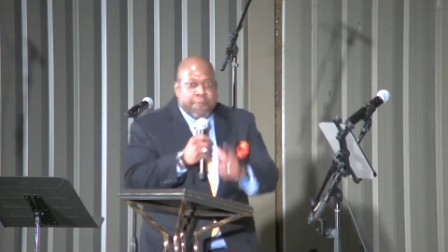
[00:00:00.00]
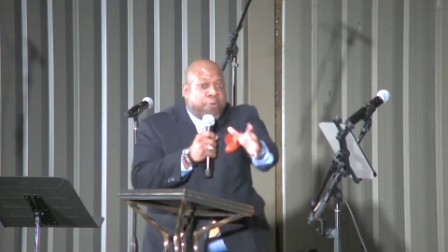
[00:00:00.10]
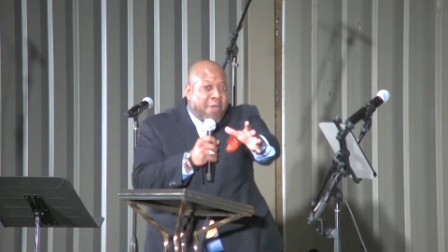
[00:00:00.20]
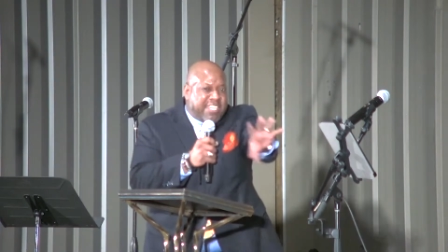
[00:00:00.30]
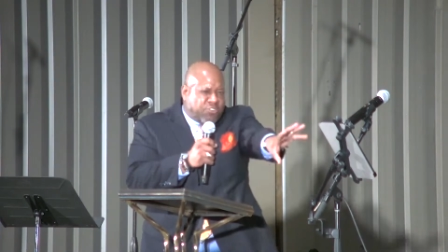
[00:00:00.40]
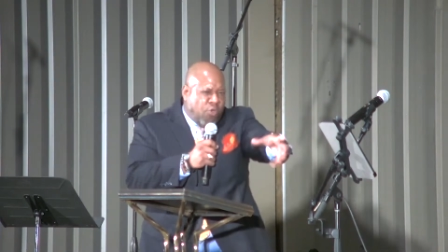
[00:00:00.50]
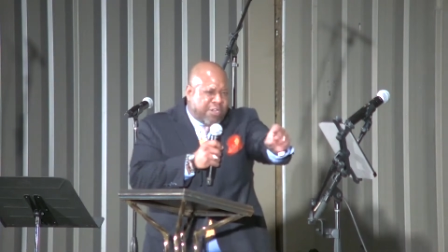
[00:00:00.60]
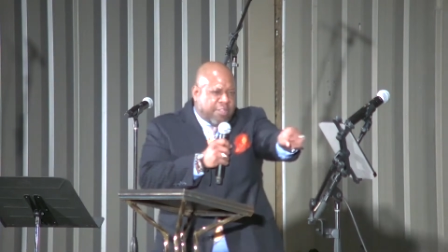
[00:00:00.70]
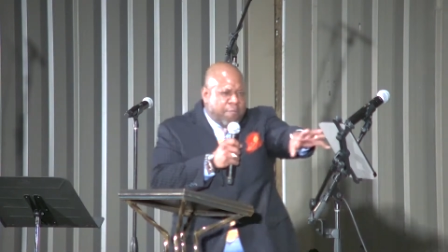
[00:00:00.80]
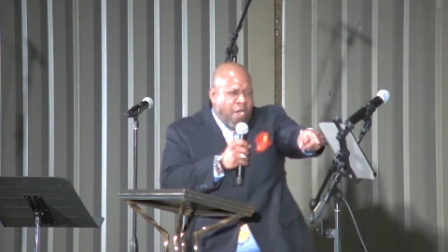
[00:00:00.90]
and press
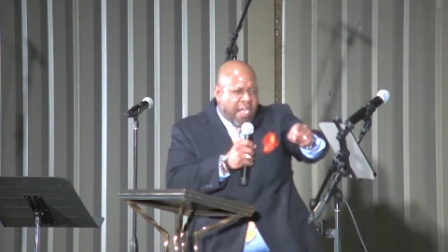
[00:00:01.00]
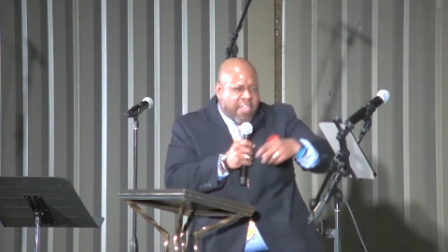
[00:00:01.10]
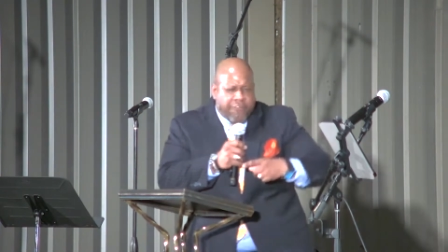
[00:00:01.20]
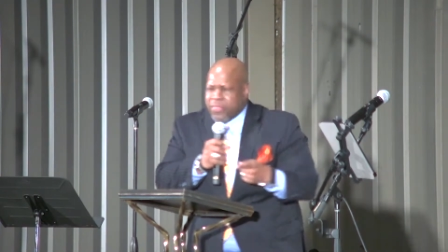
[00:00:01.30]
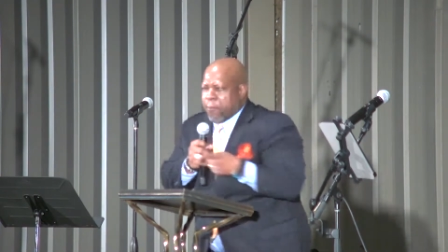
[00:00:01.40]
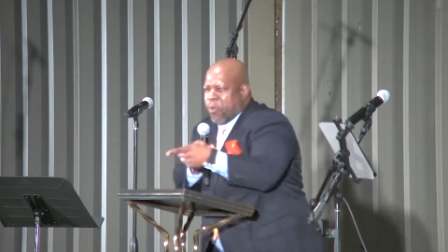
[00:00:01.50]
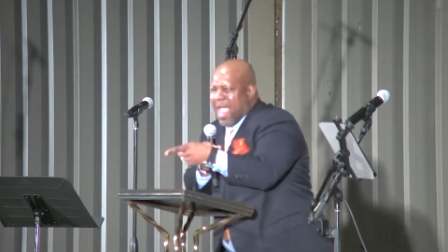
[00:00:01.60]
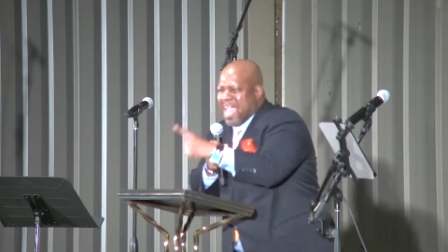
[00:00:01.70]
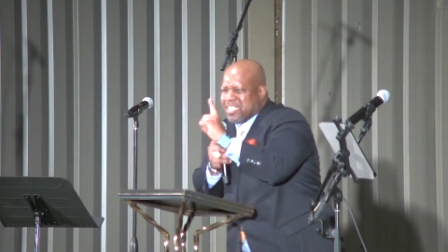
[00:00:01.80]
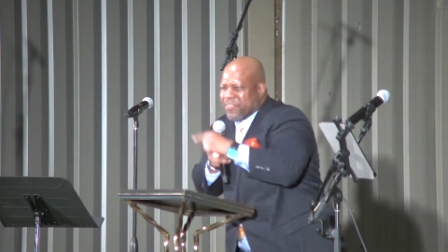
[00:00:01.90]
toward the mark for the
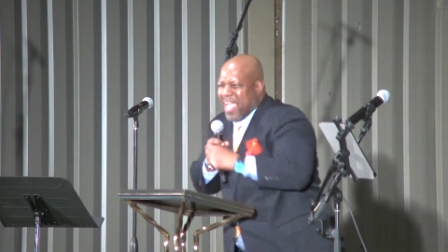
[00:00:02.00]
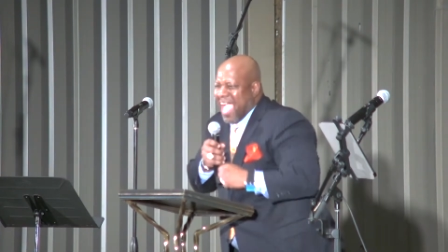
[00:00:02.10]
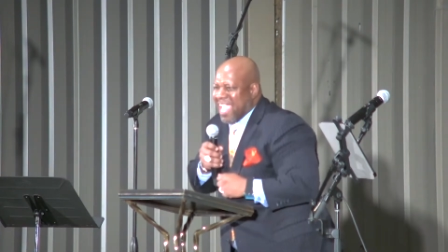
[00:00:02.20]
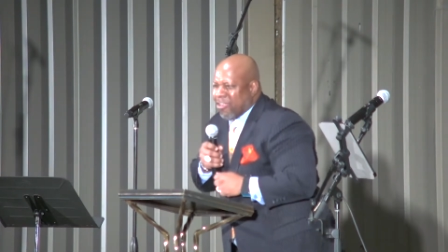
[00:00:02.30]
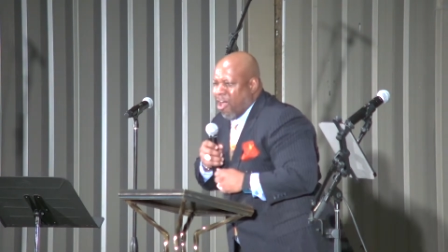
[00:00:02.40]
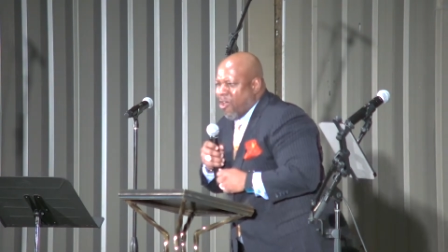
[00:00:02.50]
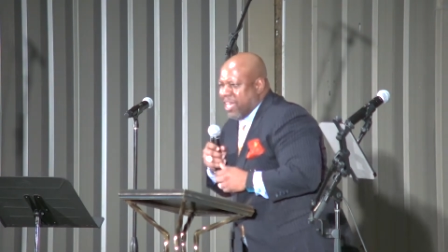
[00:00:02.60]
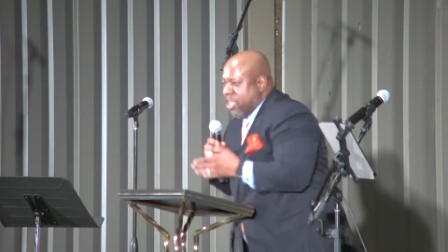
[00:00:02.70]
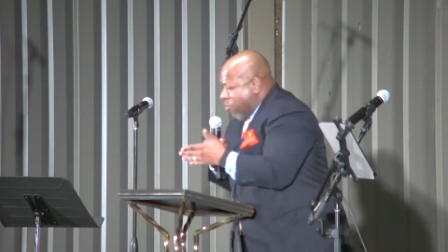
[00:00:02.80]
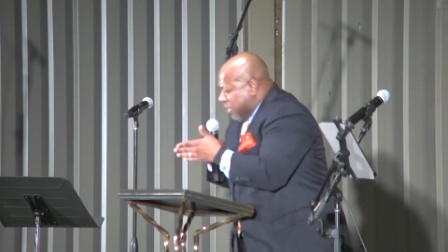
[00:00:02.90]
prize of the high
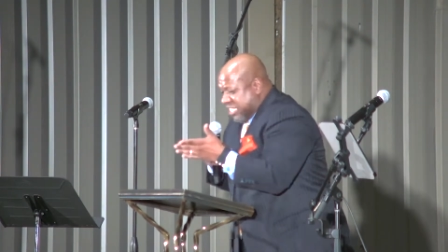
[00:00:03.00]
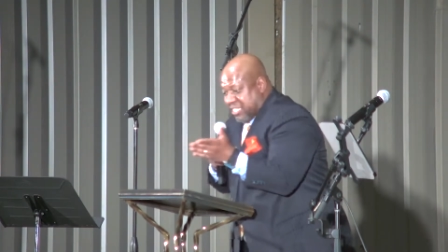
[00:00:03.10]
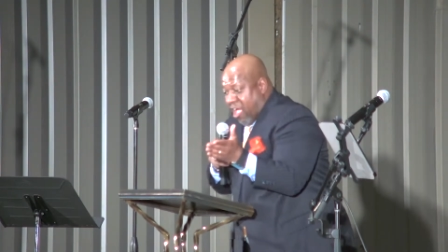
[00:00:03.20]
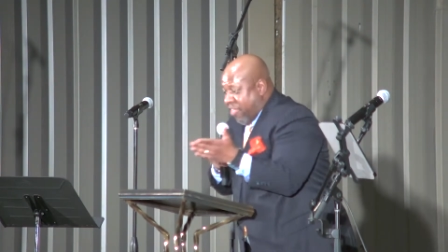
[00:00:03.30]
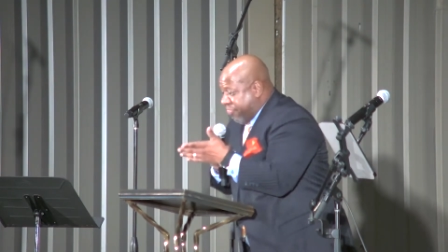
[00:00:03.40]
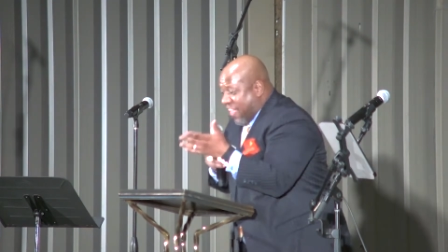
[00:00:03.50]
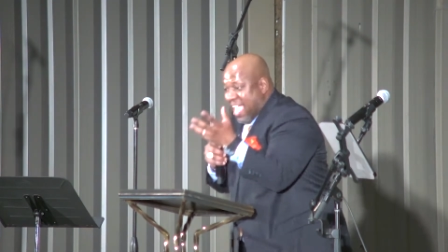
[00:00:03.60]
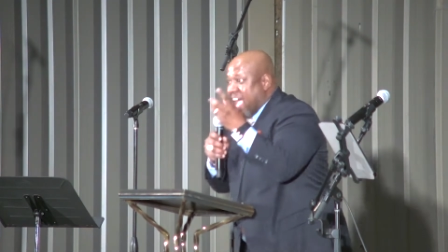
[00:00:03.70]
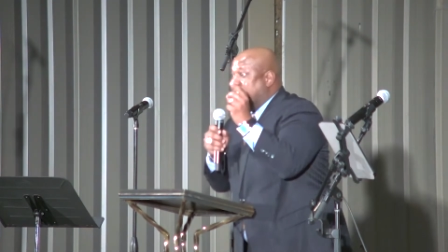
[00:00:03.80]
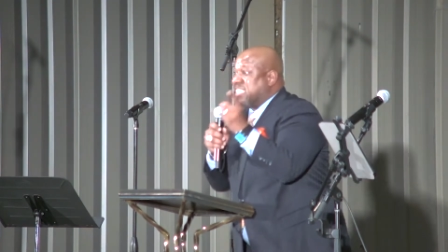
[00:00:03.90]
calling, which is on
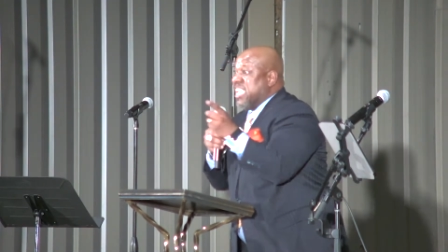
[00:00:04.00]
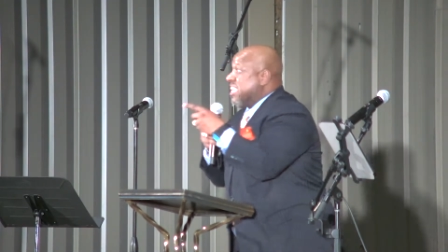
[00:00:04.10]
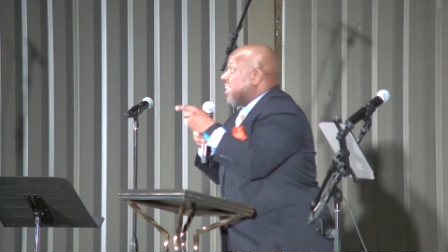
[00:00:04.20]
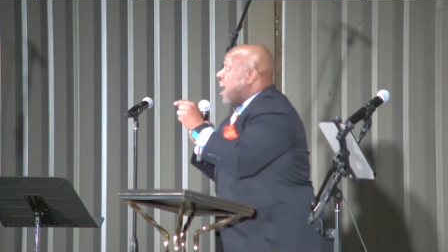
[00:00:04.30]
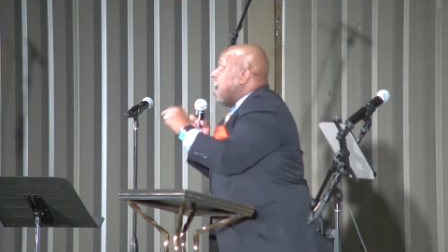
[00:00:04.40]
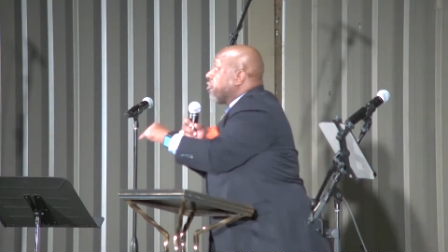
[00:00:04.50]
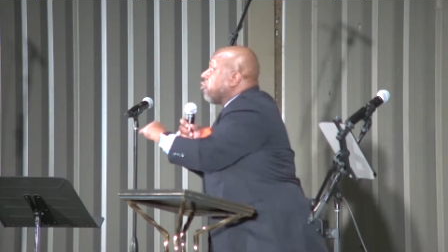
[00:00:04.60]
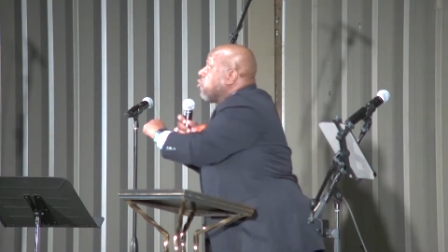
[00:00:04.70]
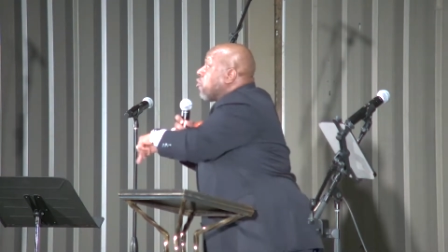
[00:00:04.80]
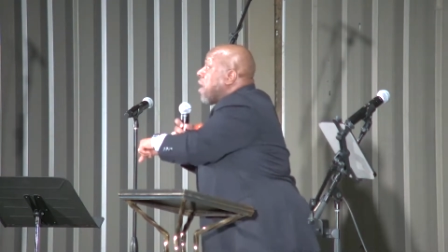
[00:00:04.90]
in God
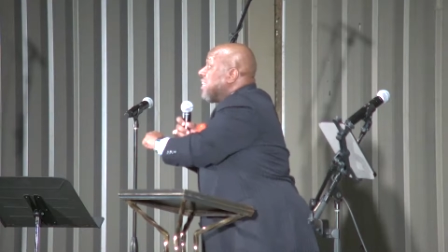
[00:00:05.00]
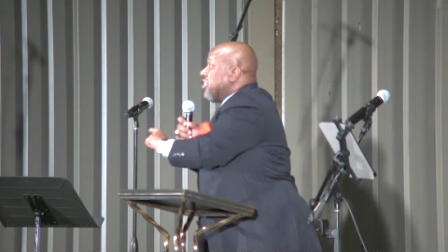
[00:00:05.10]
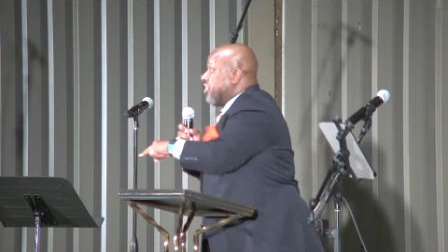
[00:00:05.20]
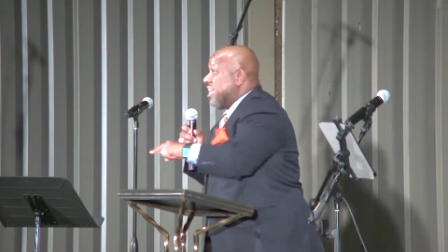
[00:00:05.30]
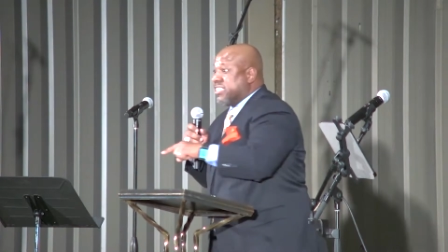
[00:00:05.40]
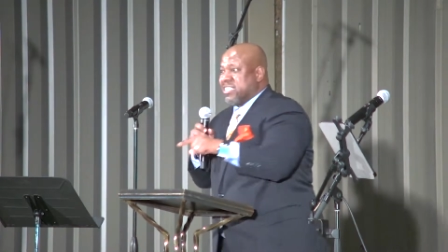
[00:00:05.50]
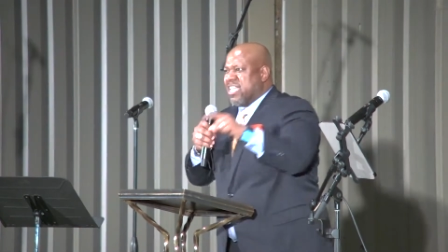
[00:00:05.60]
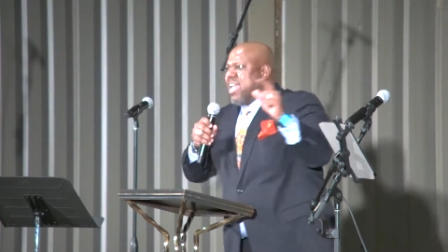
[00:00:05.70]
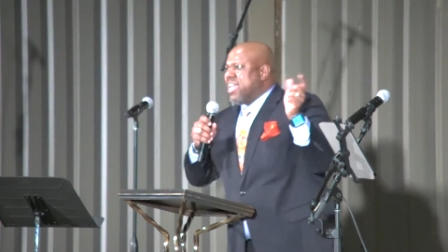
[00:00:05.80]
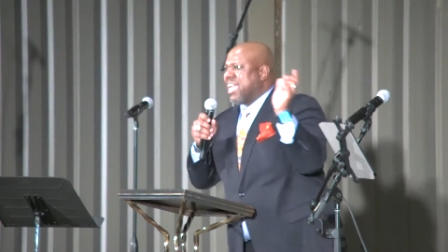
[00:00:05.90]
through Christ Jesus.